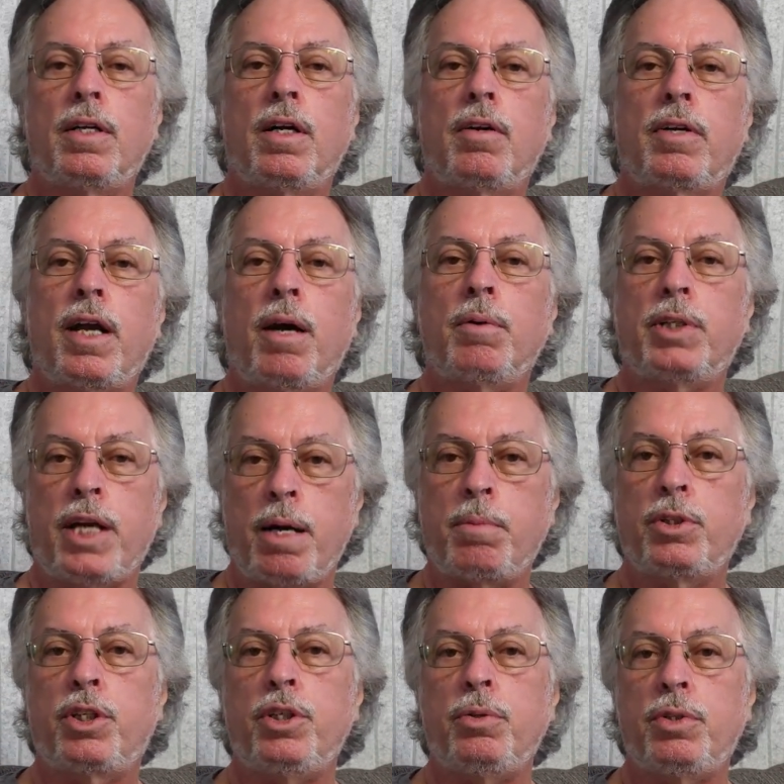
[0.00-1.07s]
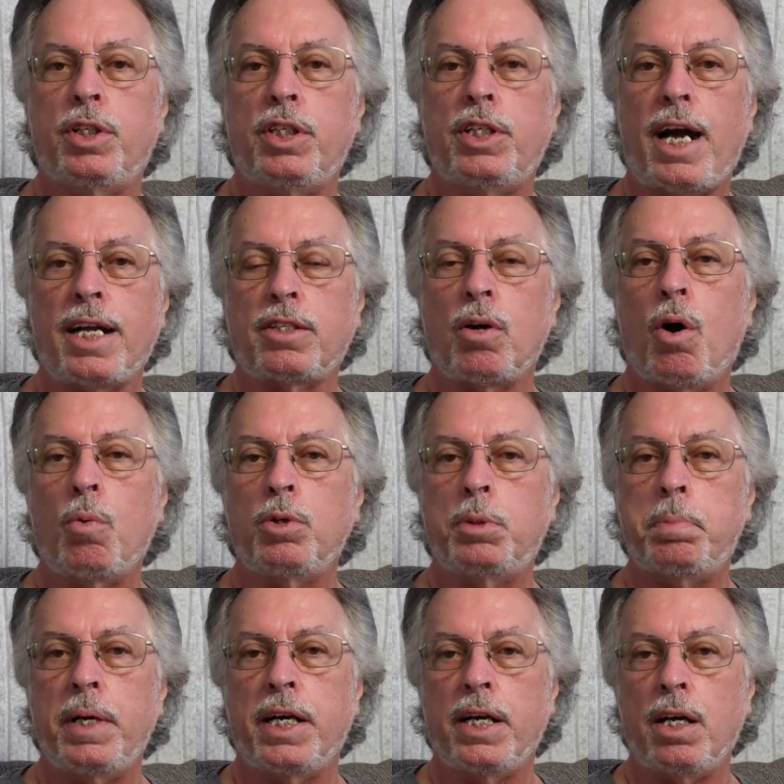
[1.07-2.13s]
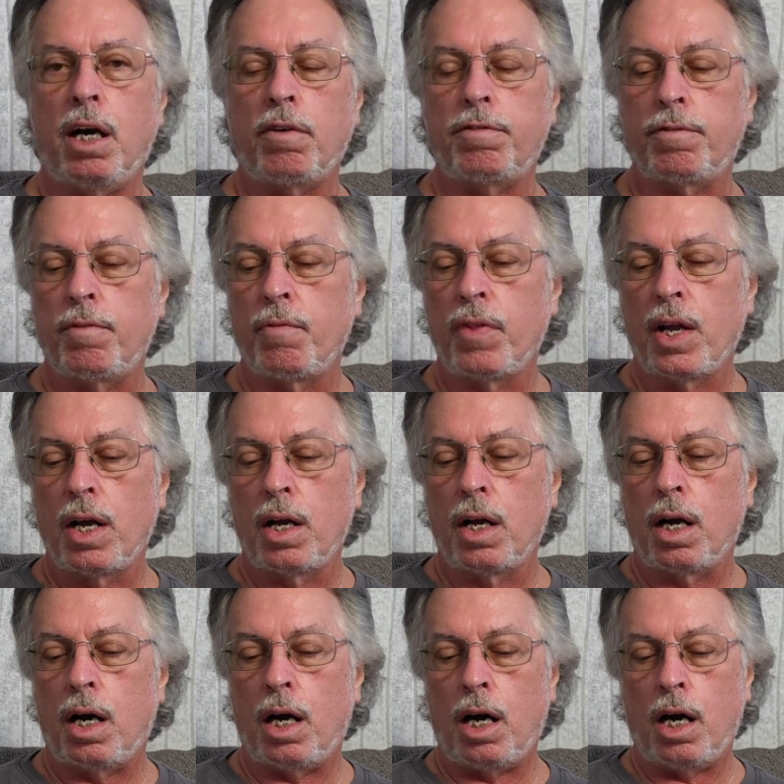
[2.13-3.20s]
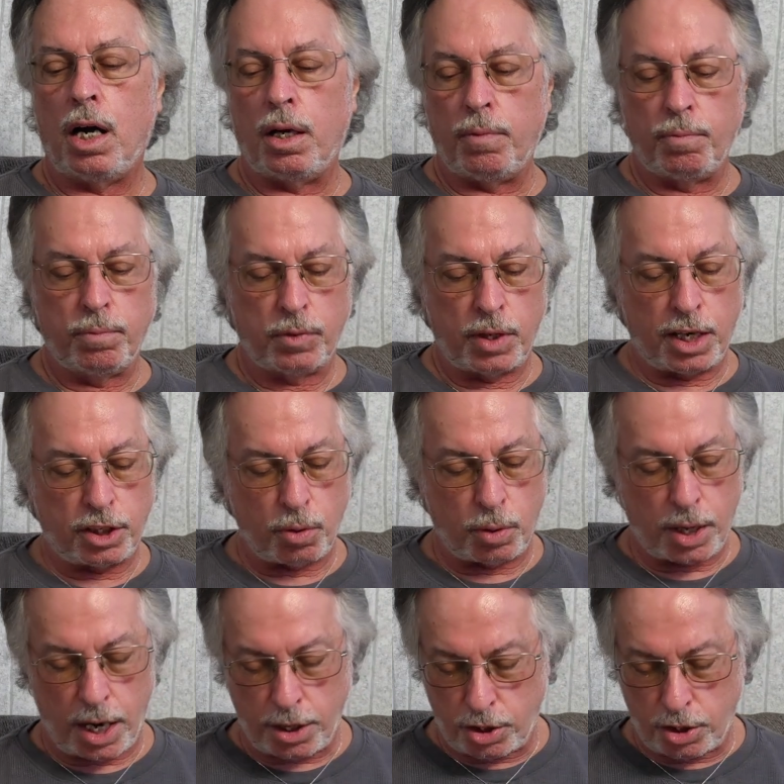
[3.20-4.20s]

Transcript: Okay, I was able to use the jack. The hole was big enough, so that's okay.